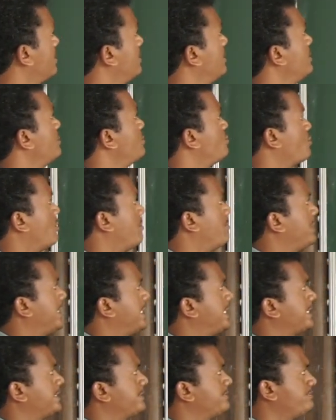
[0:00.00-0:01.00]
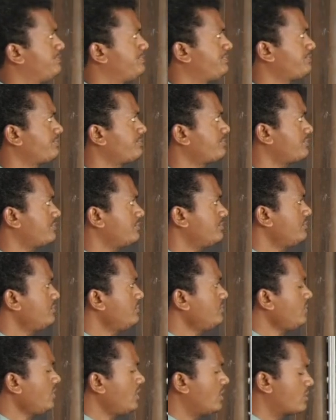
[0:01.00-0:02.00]
in this topic.
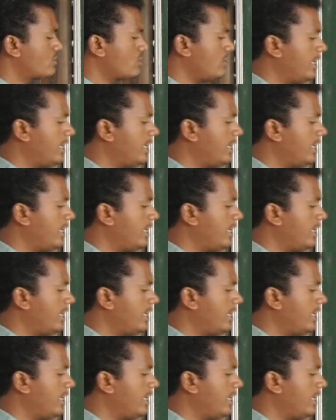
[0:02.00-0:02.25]
So